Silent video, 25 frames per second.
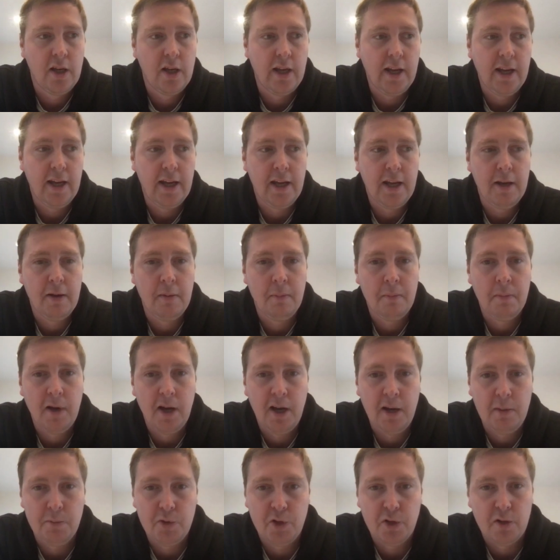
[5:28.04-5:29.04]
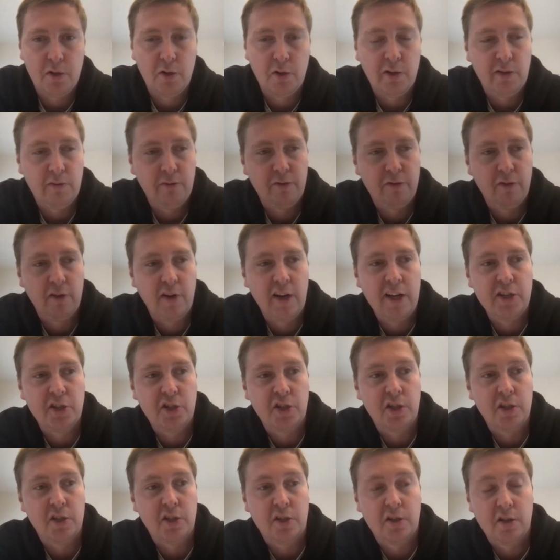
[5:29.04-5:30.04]
um, I'm just looking for
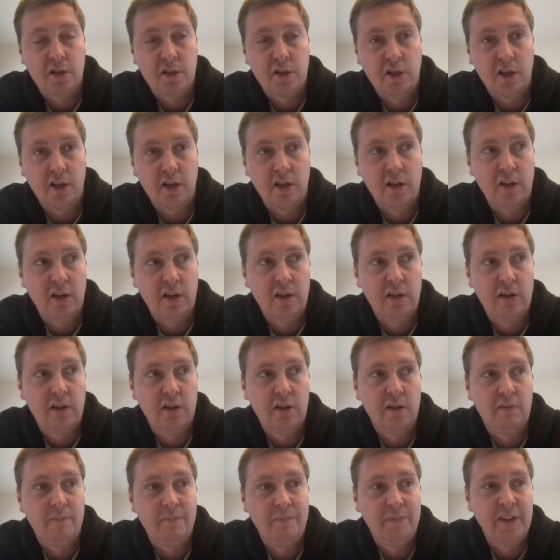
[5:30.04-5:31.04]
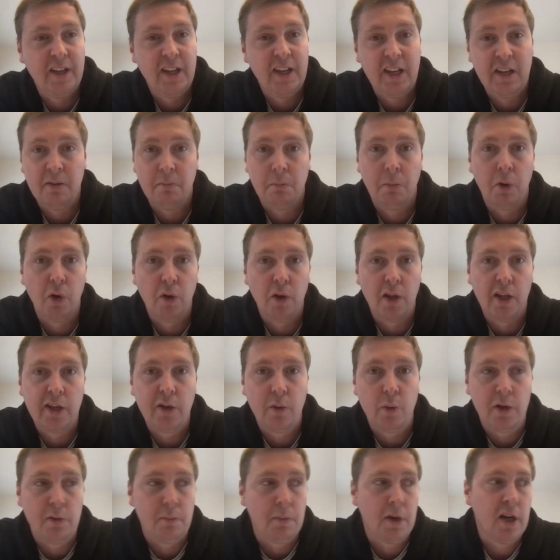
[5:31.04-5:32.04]
edges that are in more
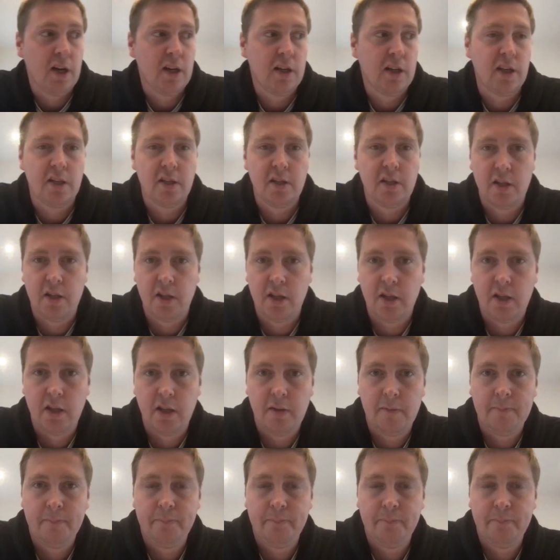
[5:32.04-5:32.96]
liquid markets, I think.